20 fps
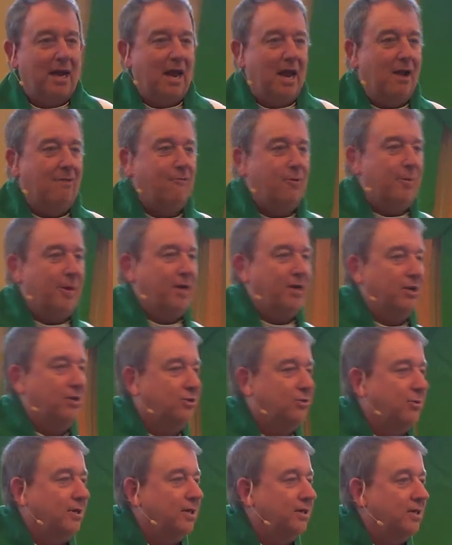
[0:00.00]
Everybody
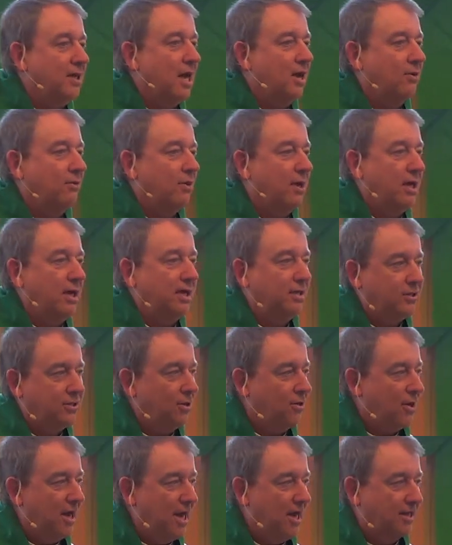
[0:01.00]
knows it. Now, is
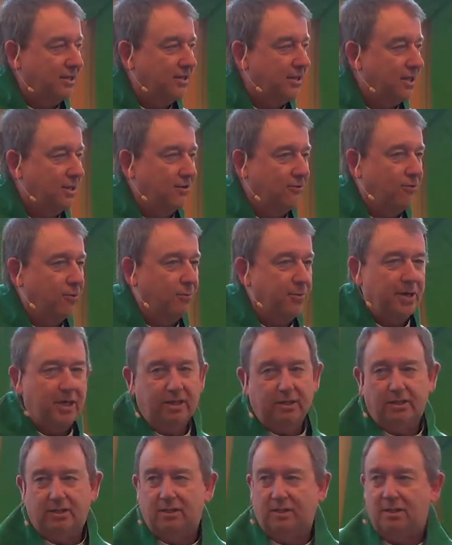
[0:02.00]
there a hand signal for
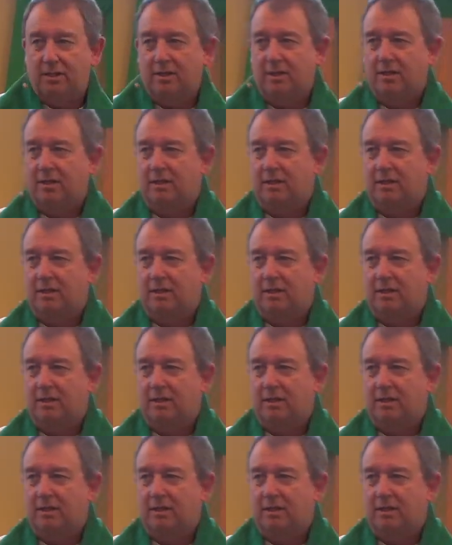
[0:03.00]
peace?